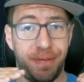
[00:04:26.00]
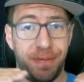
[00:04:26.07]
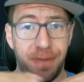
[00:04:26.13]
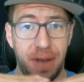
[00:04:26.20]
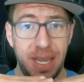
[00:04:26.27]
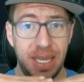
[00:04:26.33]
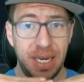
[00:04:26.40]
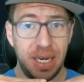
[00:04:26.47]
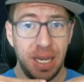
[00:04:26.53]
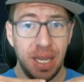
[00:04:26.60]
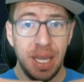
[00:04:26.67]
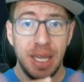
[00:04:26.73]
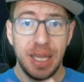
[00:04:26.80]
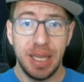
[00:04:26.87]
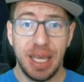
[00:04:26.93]
fight,
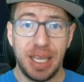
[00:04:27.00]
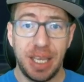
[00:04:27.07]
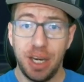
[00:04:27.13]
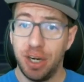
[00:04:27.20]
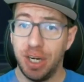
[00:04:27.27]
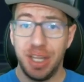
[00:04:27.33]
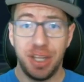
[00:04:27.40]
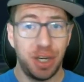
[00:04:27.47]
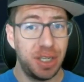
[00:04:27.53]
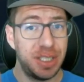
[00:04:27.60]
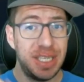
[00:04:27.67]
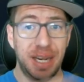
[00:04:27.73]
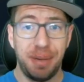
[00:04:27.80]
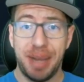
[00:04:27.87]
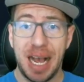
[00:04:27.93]
like you're either
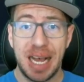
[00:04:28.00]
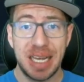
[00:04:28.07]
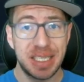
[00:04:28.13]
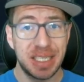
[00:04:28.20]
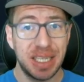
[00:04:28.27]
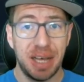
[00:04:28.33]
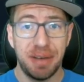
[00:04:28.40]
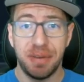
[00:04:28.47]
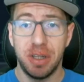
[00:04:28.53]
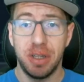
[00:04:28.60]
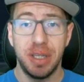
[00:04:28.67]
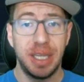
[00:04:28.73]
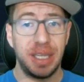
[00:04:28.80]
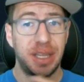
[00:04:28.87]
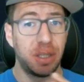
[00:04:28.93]
same castle
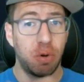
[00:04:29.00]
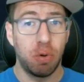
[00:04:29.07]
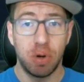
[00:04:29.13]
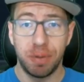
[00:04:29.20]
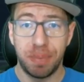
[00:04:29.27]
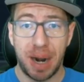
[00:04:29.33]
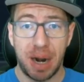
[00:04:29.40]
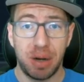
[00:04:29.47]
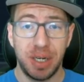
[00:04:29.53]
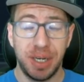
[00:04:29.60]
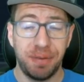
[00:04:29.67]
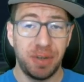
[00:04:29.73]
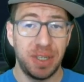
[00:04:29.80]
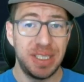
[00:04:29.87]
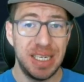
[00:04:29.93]
level, like the core power
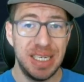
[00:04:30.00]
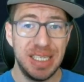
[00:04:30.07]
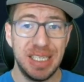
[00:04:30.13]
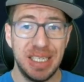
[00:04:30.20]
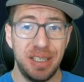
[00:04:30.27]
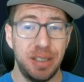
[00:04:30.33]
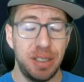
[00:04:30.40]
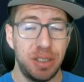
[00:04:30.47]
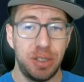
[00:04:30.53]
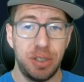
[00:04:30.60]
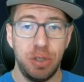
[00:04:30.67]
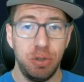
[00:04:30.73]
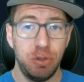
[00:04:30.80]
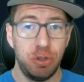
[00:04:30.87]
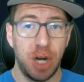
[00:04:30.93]
difference isn't
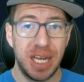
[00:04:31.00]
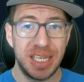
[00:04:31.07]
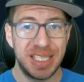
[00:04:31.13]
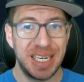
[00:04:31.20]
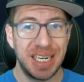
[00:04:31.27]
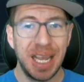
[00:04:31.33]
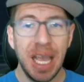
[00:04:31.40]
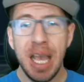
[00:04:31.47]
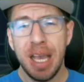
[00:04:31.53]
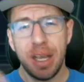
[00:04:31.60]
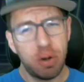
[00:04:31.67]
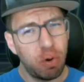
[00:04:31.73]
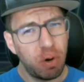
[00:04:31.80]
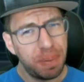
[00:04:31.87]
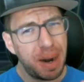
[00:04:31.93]
too drastic.
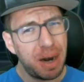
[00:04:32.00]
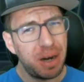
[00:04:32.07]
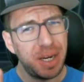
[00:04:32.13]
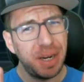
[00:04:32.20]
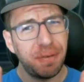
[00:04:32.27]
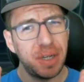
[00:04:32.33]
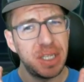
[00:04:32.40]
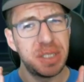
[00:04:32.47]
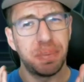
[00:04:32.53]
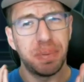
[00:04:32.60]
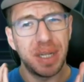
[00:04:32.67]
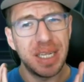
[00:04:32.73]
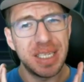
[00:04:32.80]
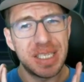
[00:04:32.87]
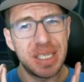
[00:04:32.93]
Core power difference
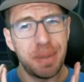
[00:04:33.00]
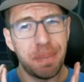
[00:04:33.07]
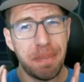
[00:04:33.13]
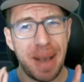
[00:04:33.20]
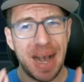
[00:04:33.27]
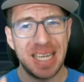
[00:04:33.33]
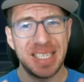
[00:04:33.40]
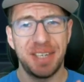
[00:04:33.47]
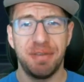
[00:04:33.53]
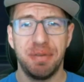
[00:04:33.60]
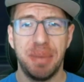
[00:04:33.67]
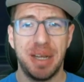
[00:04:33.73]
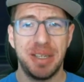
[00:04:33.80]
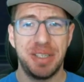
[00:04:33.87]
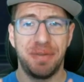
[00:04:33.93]
plus massive
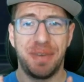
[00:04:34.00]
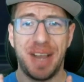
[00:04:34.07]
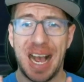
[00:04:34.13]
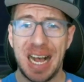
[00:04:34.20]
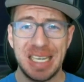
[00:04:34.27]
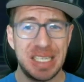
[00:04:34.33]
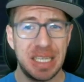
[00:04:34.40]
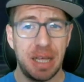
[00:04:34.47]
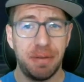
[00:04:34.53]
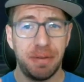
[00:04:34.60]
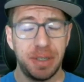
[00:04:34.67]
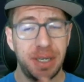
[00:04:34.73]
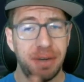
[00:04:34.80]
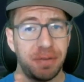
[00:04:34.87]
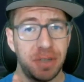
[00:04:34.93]
amounts of castle
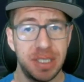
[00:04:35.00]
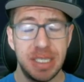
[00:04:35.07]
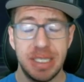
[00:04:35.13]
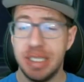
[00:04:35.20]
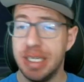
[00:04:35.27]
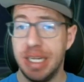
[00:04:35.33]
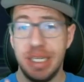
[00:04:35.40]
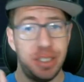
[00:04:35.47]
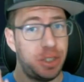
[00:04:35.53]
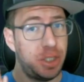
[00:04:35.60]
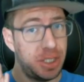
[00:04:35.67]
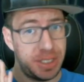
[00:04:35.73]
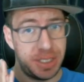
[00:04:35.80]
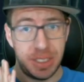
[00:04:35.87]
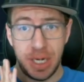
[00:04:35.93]
level differences is
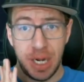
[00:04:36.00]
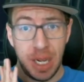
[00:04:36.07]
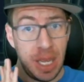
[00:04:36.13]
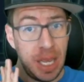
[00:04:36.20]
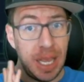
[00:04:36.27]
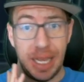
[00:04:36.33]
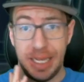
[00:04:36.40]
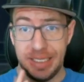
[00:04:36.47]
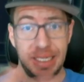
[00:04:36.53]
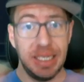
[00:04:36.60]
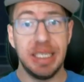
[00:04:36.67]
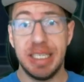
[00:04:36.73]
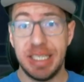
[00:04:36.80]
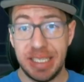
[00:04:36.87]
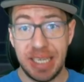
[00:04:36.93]
just, it's
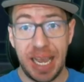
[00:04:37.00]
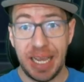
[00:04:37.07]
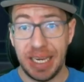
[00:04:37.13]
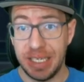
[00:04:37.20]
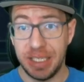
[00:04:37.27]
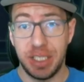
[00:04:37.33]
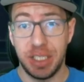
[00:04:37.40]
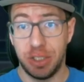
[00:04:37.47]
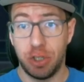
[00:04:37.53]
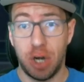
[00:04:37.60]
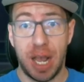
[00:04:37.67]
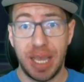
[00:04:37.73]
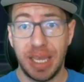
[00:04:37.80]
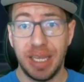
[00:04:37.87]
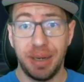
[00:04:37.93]
insane to
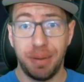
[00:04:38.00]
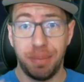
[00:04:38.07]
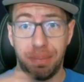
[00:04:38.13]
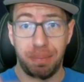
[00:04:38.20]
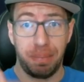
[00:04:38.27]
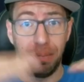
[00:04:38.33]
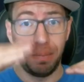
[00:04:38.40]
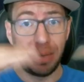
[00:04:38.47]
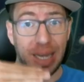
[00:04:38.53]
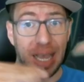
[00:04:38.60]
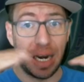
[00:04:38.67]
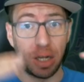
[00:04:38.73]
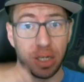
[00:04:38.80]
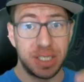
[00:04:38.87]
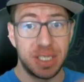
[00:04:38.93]
try and
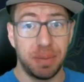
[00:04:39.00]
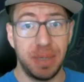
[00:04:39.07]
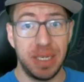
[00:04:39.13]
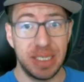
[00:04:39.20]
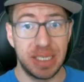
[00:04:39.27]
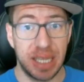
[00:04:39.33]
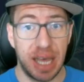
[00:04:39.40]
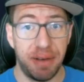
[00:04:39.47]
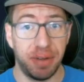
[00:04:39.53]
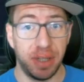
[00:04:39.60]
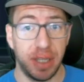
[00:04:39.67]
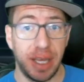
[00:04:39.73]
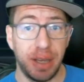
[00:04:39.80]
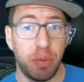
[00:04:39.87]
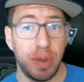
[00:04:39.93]
get on somebody's level.
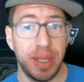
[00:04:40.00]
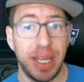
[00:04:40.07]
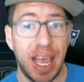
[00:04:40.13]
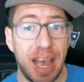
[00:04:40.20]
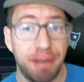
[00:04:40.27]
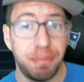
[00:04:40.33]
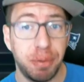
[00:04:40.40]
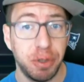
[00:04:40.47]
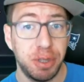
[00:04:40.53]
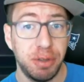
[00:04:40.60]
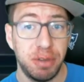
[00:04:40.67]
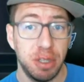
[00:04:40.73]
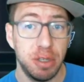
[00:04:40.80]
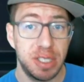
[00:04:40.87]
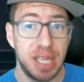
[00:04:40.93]
Like when they have both
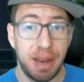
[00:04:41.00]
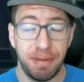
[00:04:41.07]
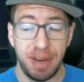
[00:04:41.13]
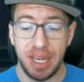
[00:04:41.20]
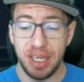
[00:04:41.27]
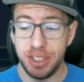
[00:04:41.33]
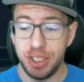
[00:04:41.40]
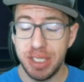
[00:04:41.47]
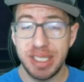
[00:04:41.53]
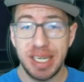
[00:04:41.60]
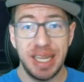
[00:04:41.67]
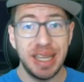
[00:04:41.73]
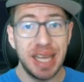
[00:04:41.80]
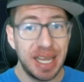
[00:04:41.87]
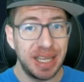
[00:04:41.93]
of those advantages,
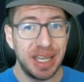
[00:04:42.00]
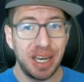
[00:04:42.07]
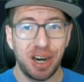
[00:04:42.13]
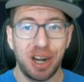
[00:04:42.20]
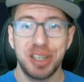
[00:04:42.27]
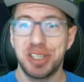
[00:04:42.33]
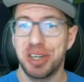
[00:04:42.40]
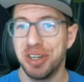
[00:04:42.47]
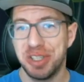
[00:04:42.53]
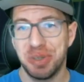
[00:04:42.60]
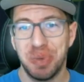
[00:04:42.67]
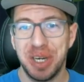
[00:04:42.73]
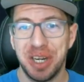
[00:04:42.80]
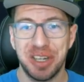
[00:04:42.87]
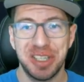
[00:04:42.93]
and then they're also going to
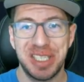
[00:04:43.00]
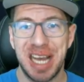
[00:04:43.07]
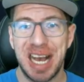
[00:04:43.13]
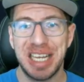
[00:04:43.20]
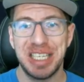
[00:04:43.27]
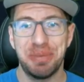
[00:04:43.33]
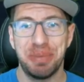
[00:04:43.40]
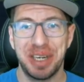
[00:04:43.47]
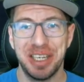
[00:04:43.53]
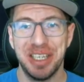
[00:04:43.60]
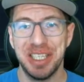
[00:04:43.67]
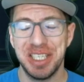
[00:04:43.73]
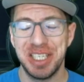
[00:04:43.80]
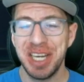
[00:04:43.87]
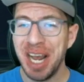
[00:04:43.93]
win all stats
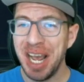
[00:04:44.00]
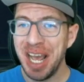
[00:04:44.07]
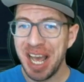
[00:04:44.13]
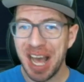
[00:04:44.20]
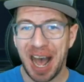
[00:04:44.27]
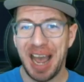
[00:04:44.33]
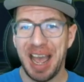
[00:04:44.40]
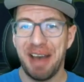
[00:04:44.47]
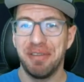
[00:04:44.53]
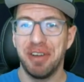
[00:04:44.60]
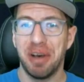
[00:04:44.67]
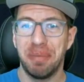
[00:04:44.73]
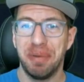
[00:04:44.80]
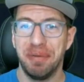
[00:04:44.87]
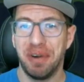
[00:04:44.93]
because I have
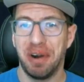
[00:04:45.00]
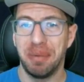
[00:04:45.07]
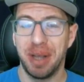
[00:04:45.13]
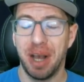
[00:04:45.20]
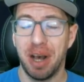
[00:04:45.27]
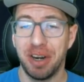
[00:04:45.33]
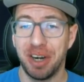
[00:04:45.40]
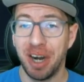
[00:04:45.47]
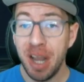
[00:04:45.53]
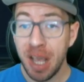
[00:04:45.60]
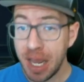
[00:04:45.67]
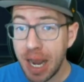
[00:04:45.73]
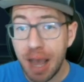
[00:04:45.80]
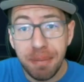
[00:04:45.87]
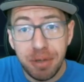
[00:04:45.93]
not been farming honor,
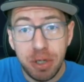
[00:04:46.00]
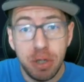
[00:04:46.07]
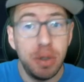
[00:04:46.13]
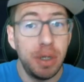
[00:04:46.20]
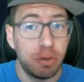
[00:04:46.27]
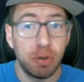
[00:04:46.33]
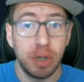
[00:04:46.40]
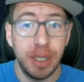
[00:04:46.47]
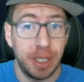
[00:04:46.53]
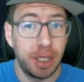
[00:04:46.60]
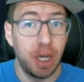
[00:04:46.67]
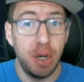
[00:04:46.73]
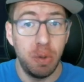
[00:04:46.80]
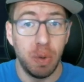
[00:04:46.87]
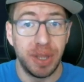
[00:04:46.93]
and I'm doing really
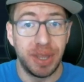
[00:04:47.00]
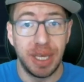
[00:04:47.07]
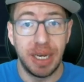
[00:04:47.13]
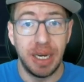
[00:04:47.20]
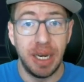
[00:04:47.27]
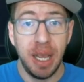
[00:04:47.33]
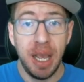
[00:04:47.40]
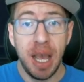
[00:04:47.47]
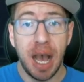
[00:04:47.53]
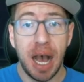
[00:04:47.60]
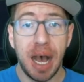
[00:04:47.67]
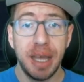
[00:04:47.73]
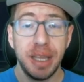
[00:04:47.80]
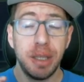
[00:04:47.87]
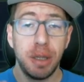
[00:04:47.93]
good with it.
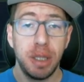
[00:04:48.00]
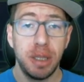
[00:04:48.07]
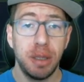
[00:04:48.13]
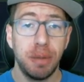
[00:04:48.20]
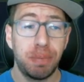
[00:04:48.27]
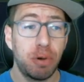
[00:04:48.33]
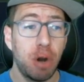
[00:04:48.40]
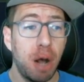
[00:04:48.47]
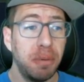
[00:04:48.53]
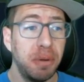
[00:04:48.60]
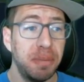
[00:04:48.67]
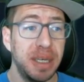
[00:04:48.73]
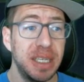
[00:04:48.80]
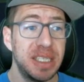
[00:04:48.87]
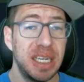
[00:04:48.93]
The
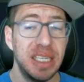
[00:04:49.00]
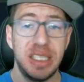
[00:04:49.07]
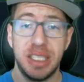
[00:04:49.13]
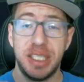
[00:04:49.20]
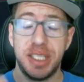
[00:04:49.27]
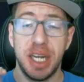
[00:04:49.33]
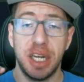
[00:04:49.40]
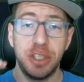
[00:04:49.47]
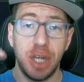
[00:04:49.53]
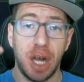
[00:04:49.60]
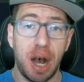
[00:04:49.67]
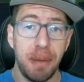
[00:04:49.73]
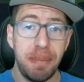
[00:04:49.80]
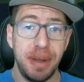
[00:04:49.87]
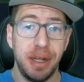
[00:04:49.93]
problem is it's such an
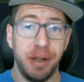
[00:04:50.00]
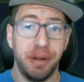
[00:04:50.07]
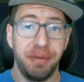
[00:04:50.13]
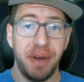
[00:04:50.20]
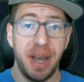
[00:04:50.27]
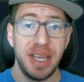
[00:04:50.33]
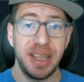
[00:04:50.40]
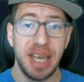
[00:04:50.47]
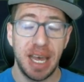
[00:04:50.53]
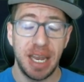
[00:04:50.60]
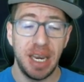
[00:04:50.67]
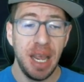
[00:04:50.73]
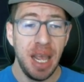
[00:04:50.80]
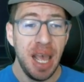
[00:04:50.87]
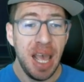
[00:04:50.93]
uphill fight
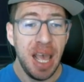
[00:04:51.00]
that